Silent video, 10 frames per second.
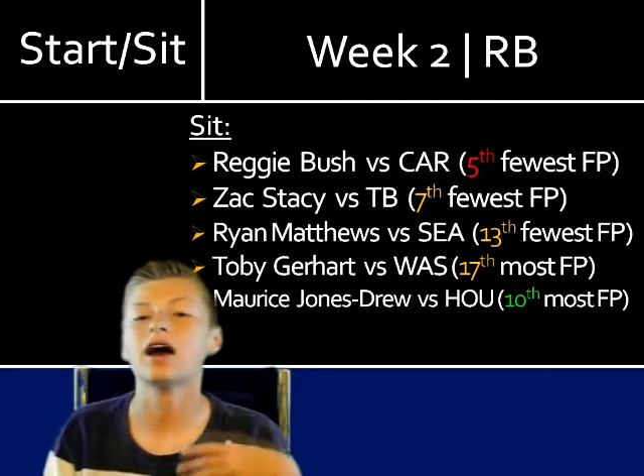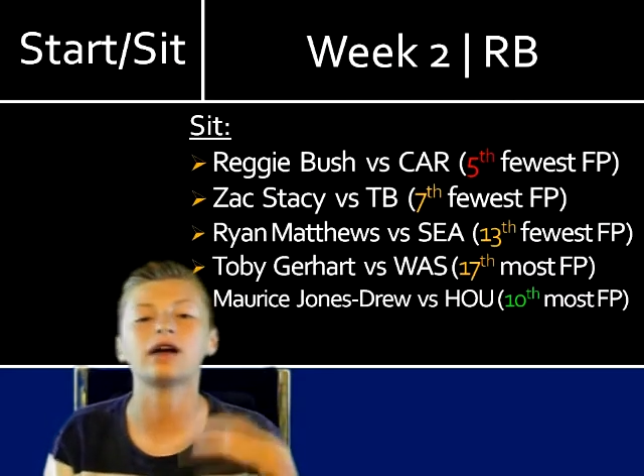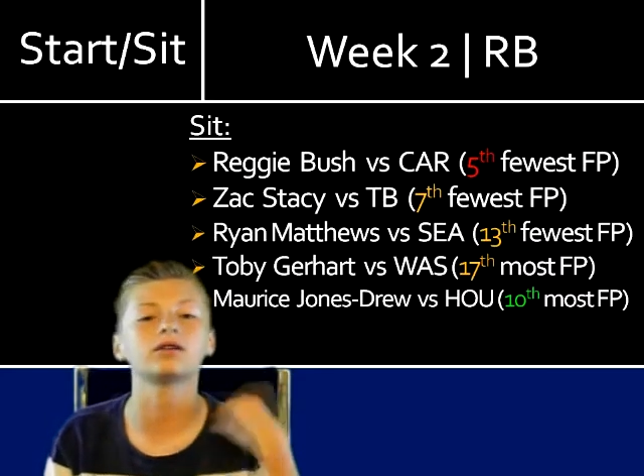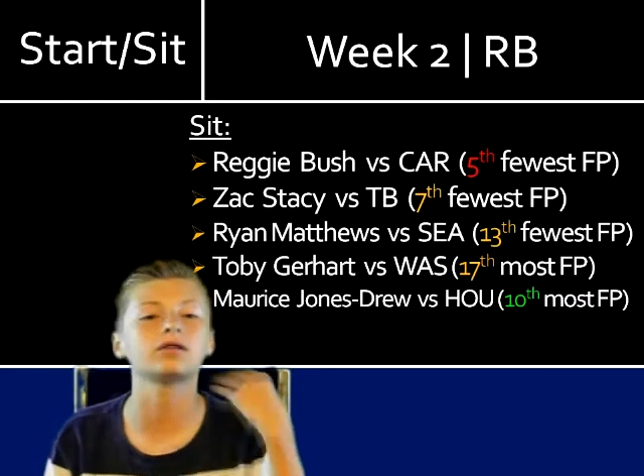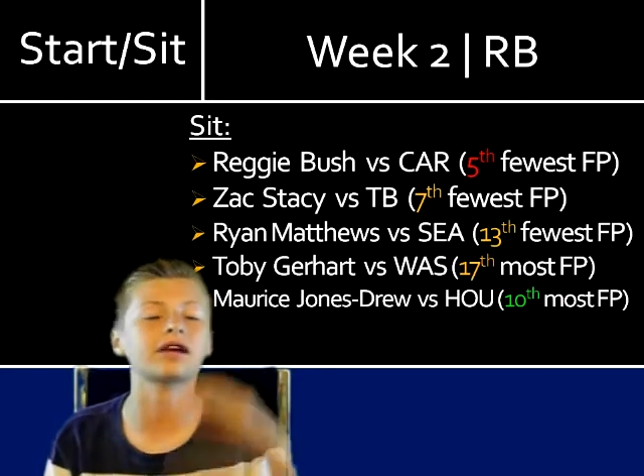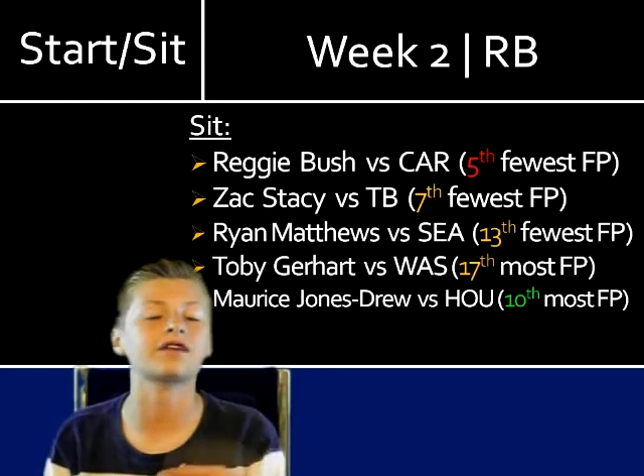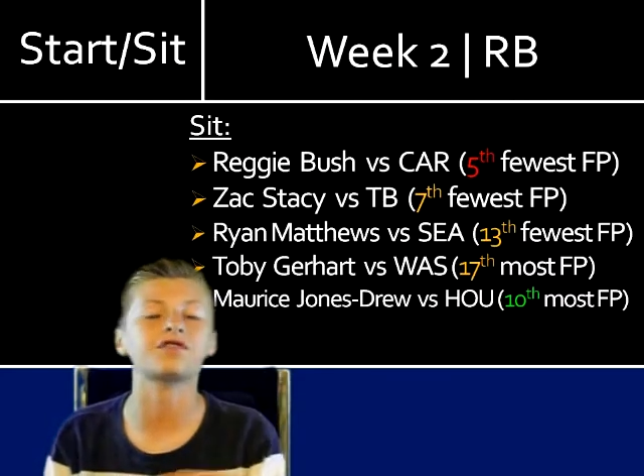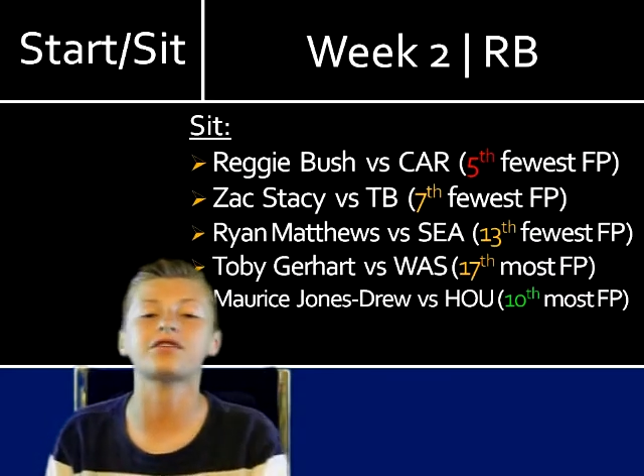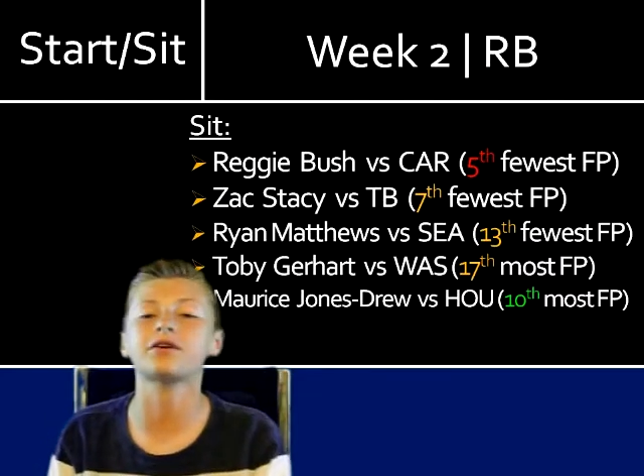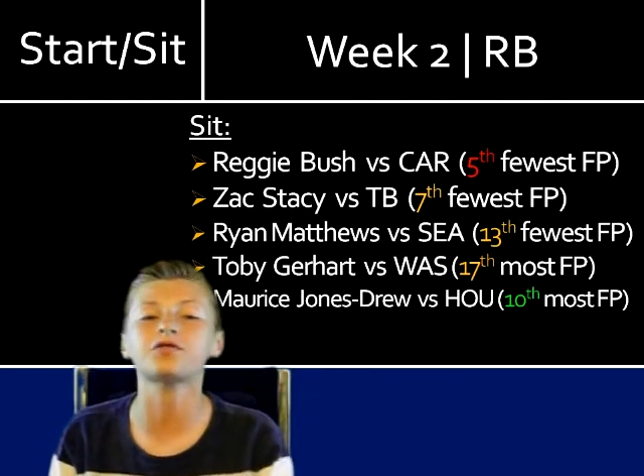I don't like his
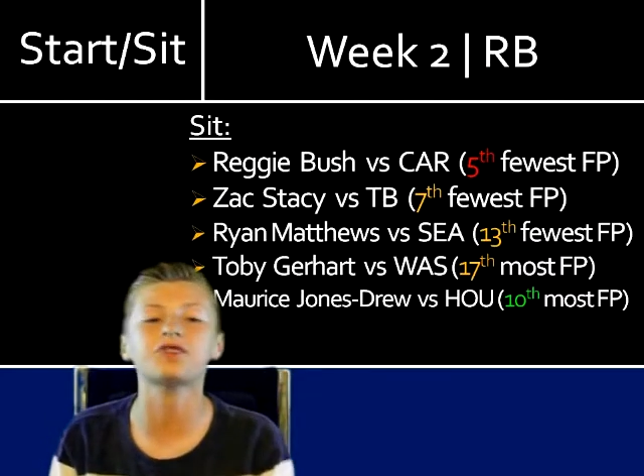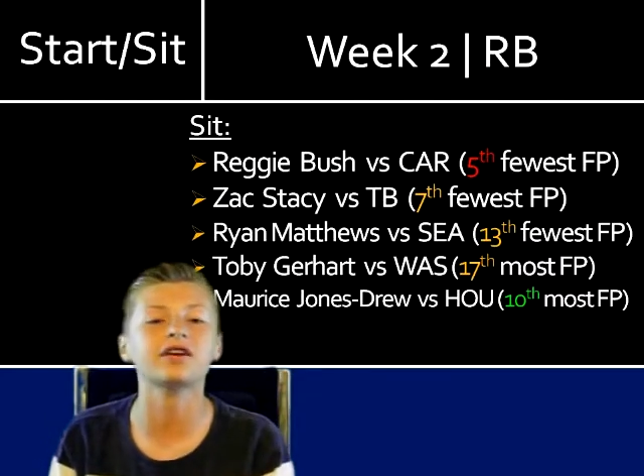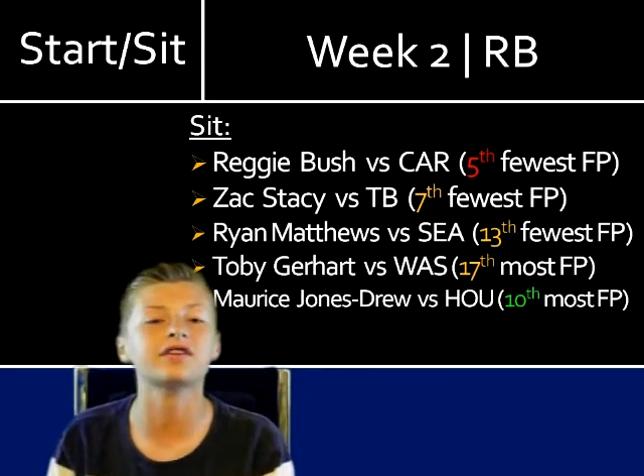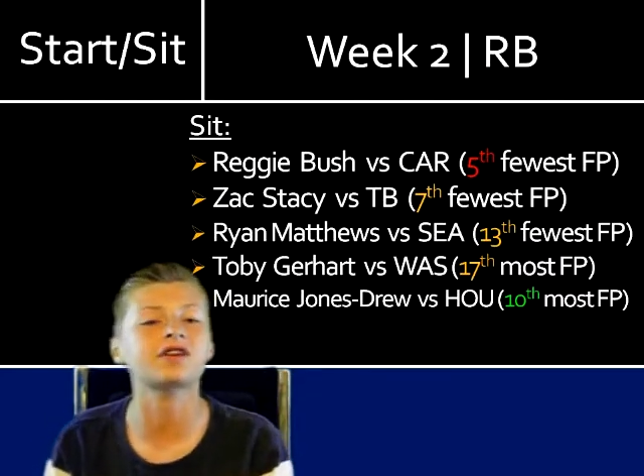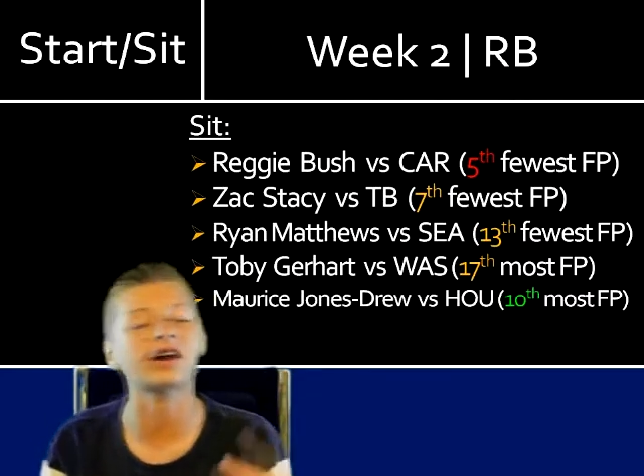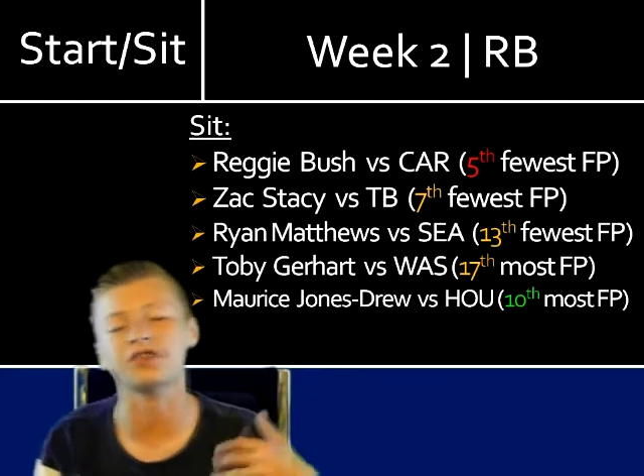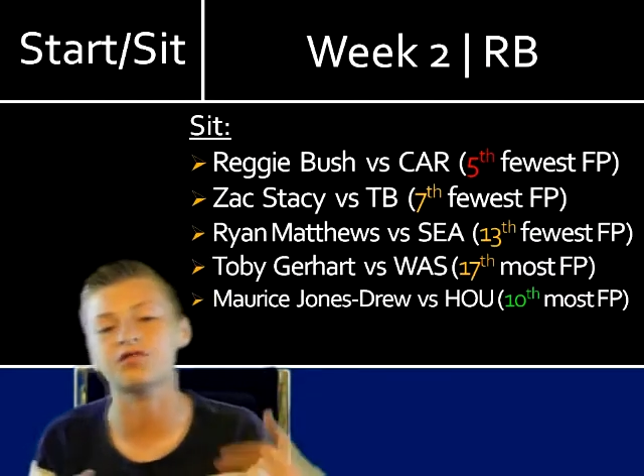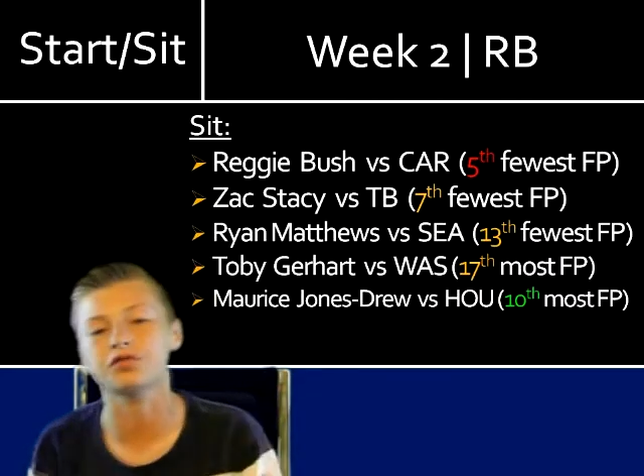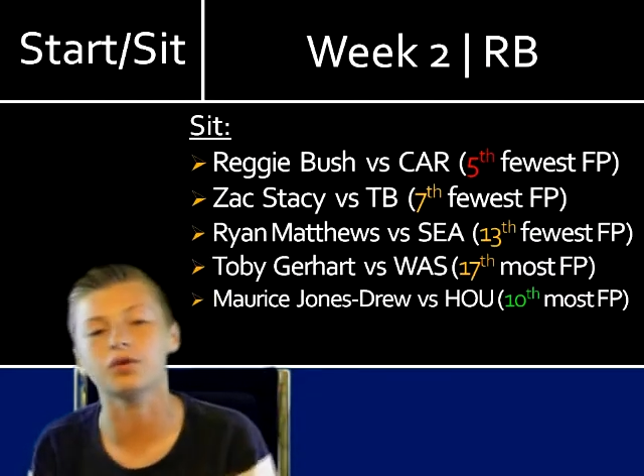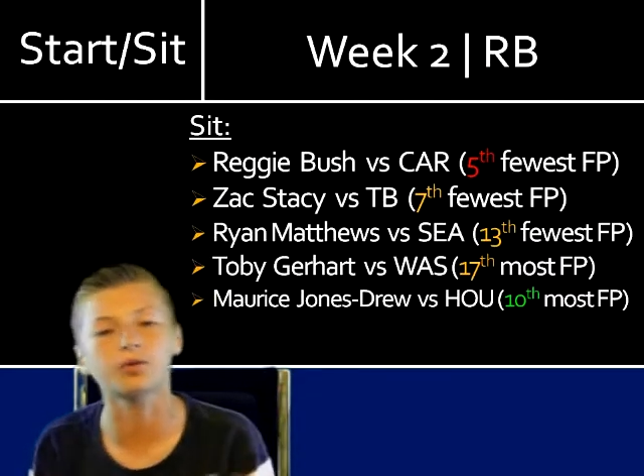skill set. He's kind of
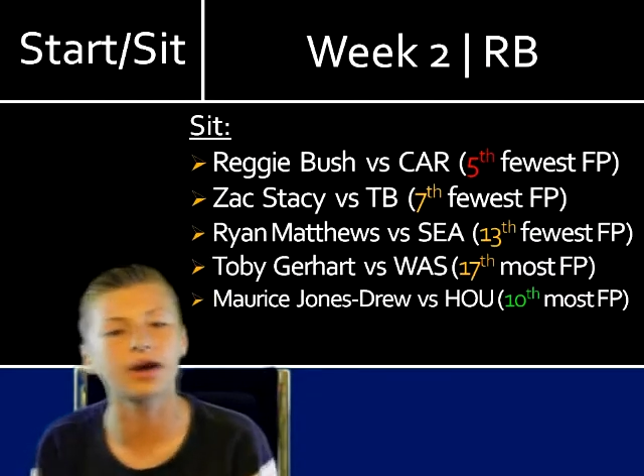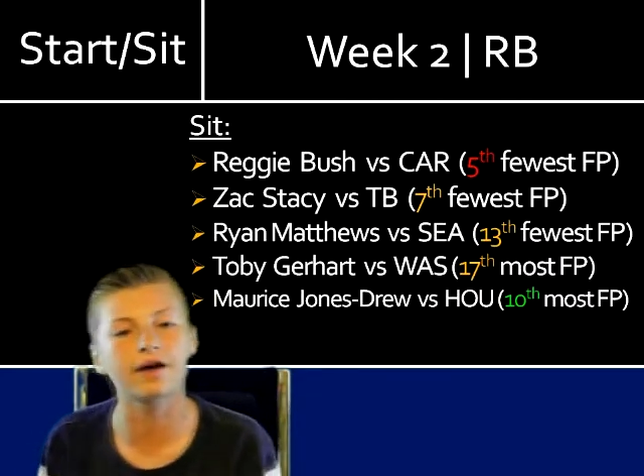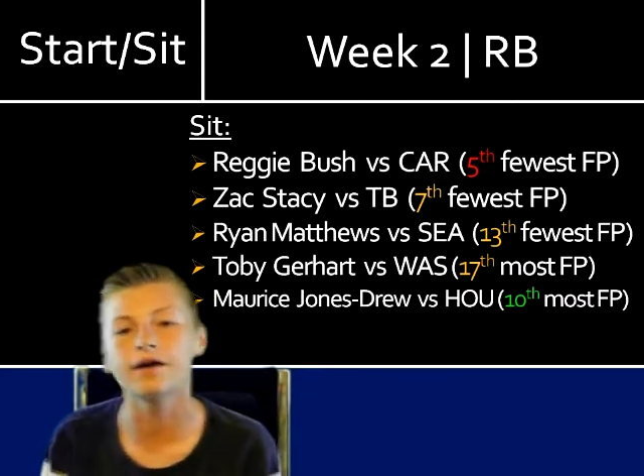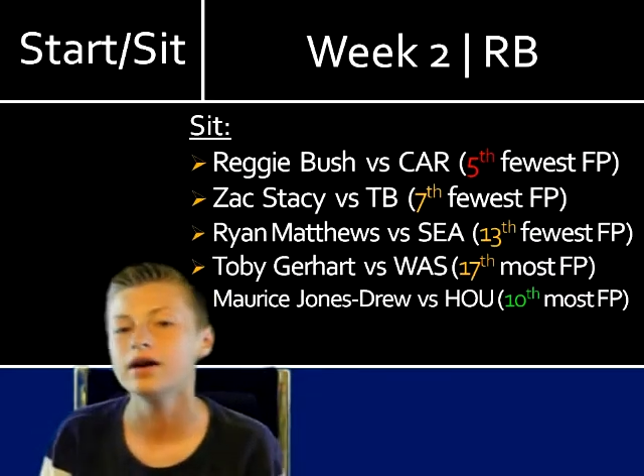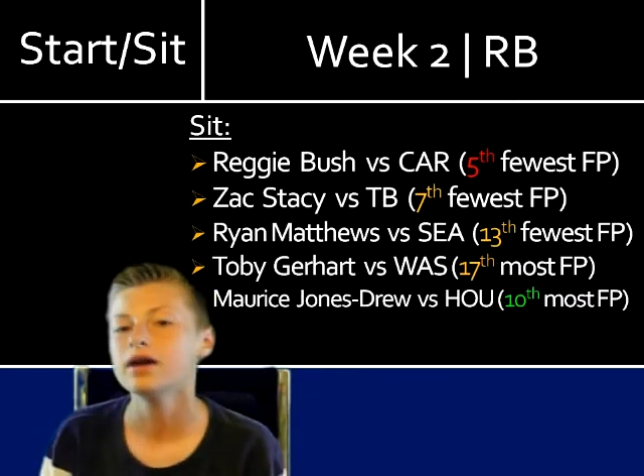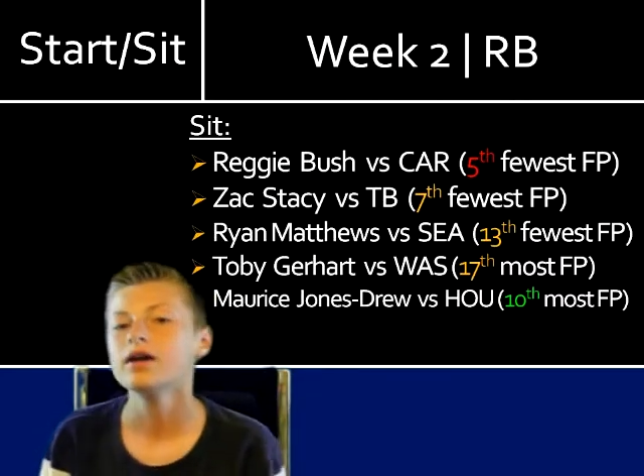slow now.